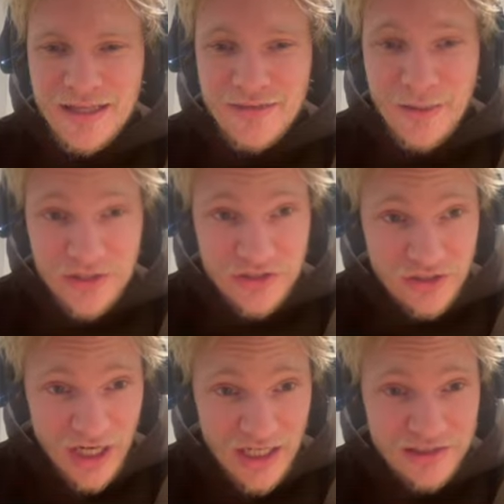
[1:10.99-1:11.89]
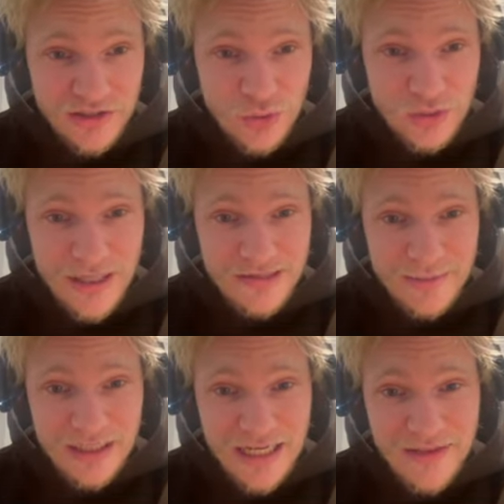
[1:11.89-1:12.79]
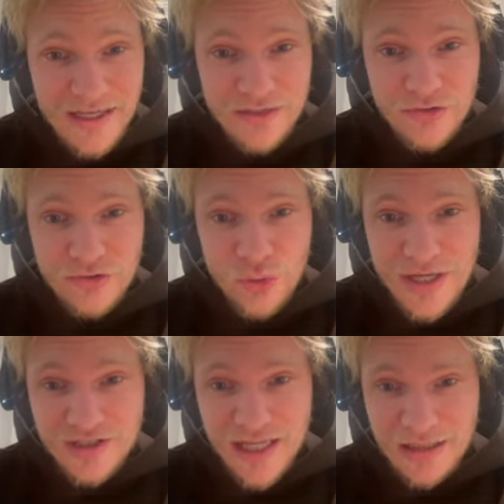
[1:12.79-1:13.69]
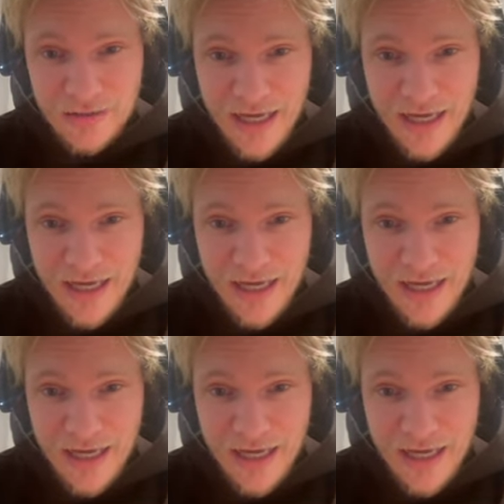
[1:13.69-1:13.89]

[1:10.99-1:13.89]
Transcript: That means slice. So una rebanada gruesa.